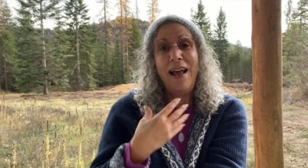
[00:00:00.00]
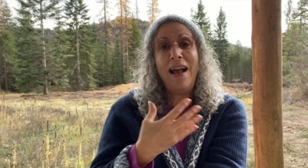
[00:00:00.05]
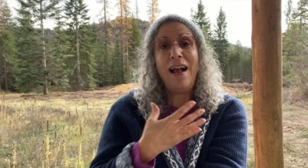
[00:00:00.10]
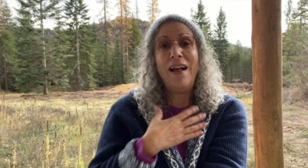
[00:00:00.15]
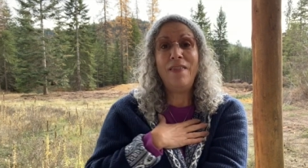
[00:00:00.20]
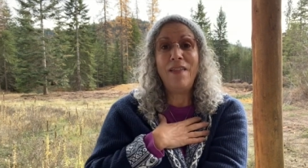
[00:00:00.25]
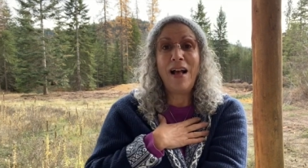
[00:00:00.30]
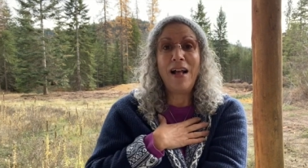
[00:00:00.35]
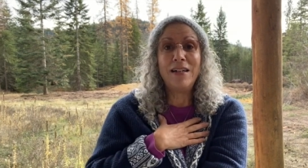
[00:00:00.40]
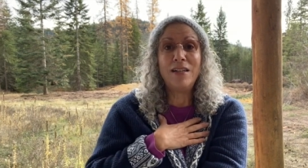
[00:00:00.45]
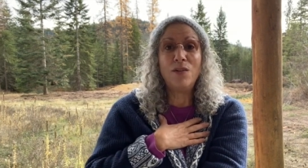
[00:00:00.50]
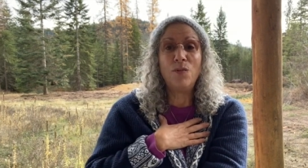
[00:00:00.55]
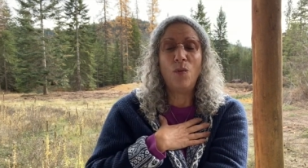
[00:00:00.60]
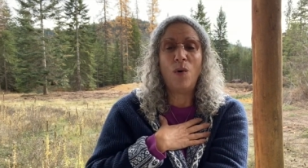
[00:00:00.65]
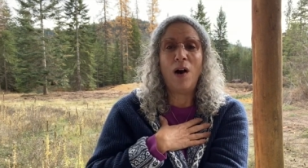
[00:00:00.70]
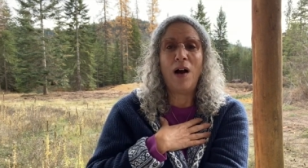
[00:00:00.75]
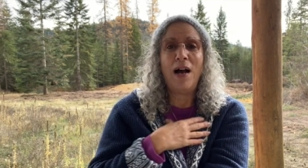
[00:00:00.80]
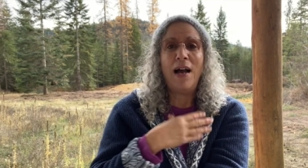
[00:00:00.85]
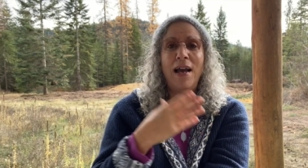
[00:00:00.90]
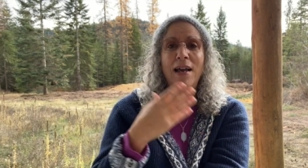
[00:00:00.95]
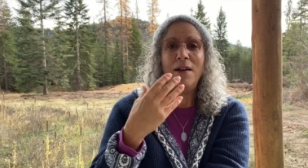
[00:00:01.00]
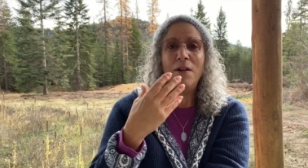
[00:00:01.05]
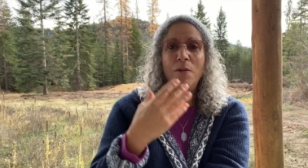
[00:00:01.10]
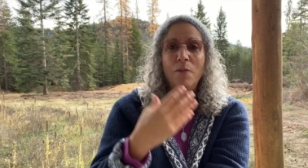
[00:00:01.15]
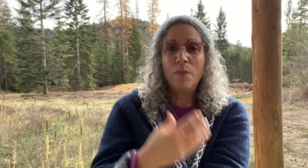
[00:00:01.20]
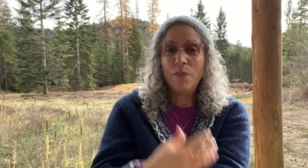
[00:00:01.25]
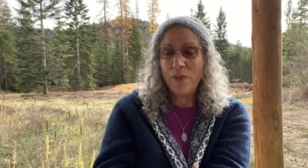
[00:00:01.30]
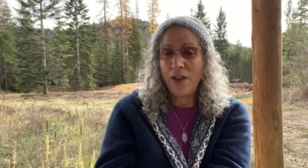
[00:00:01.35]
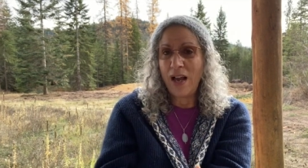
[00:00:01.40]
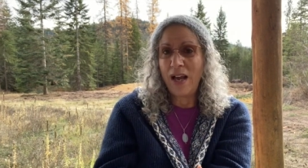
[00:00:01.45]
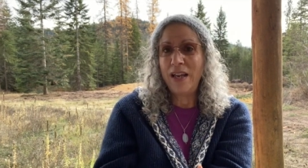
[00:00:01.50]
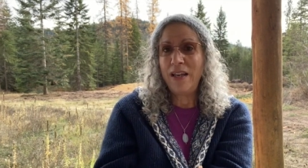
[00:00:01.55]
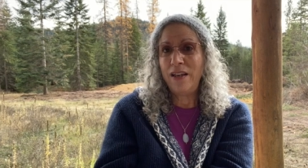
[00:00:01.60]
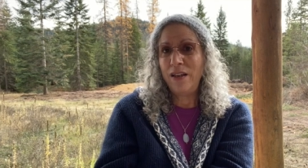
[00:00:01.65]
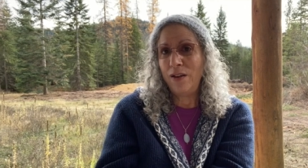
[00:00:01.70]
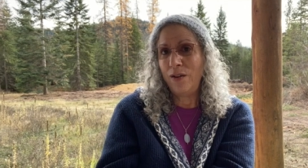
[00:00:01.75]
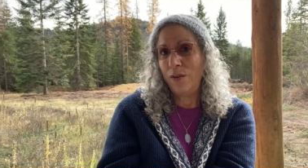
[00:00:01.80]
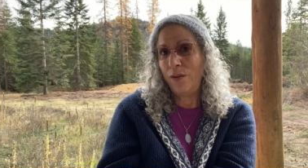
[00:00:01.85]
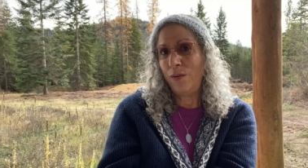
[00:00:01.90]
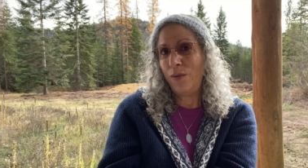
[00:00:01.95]
And that's why I
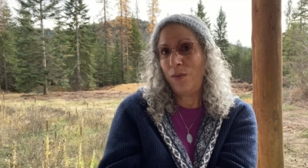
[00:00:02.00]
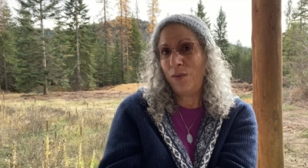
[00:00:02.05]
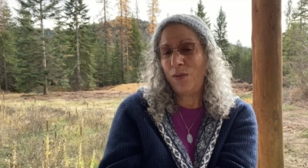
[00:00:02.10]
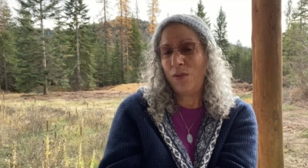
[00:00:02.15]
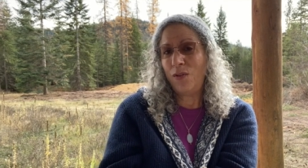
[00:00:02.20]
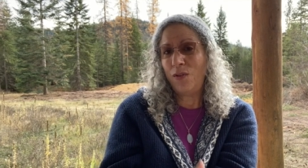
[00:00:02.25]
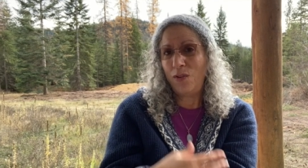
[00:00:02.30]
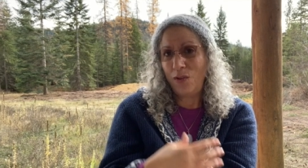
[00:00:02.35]
use,